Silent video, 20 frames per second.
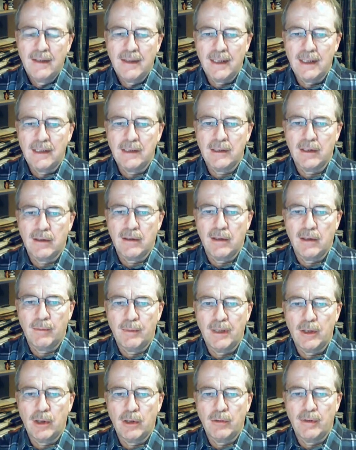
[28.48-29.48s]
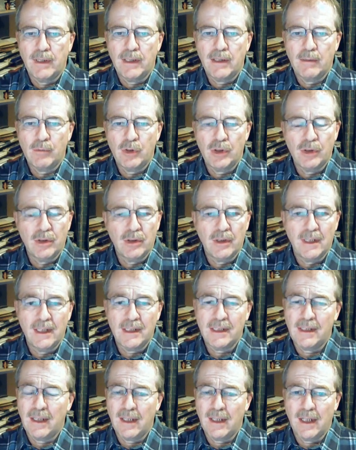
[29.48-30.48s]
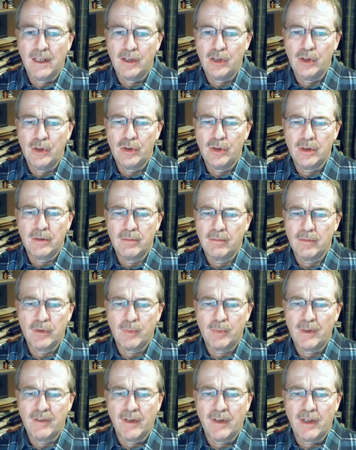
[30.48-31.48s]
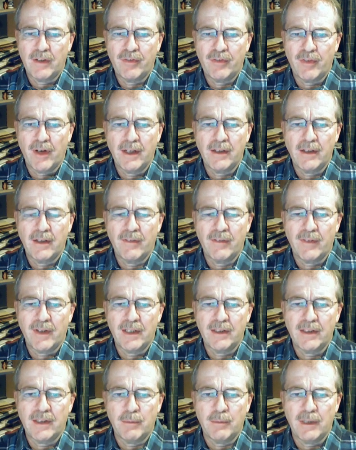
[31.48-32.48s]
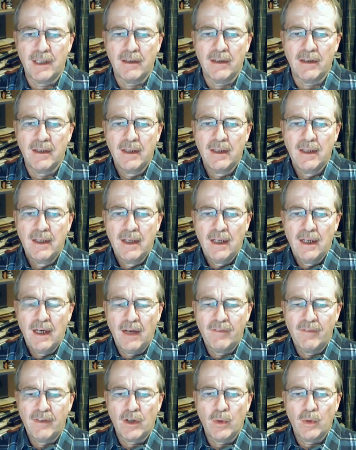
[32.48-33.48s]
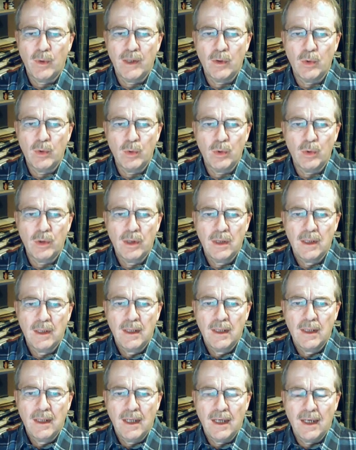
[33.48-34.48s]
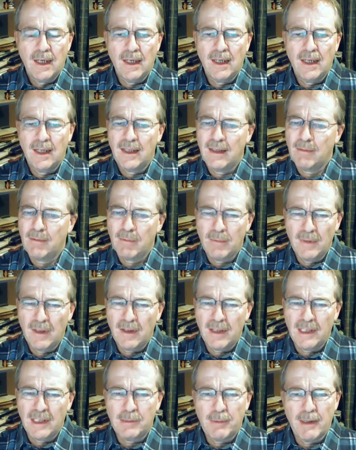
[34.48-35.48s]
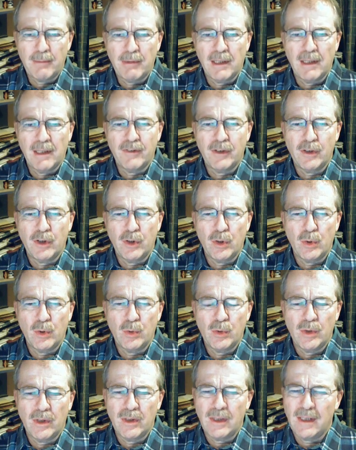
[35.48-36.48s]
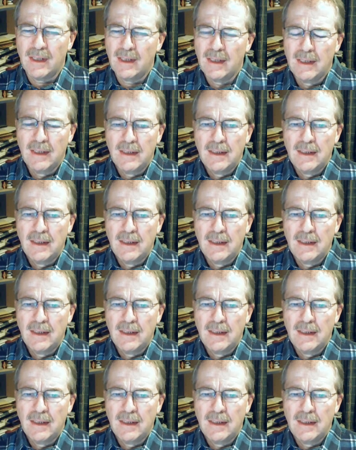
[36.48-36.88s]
things will be alright. I'm sure listening to that news, it must be very frightening and very intimidating if you're quite old. A lot of these people live on their own, and